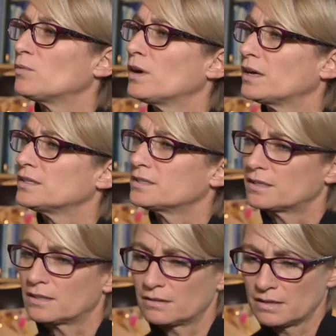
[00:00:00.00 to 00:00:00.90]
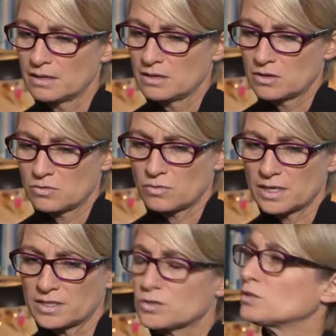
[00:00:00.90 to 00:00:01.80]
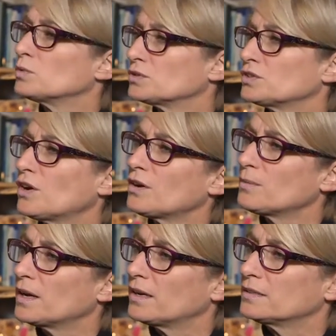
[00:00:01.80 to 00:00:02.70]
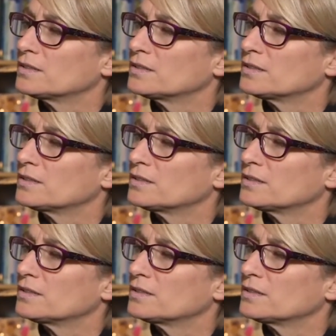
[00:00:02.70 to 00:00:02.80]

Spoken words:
why it's suitable to talk about it.